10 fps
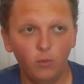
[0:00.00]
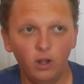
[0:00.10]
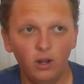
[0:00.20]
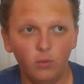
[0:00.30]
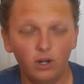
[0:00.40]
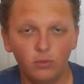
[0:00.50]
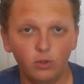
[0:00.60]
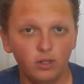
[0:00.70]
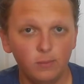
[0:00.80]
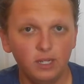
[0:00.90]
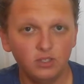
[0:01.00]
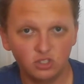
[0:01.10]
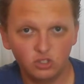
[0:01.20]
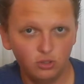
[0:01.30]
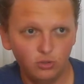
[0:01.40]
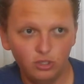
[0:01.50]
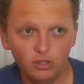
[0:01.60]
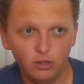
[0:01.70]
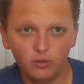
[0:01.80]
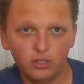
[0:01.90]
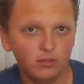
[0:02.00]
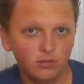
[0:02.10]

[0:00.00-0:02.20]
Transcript: what what it really means to you know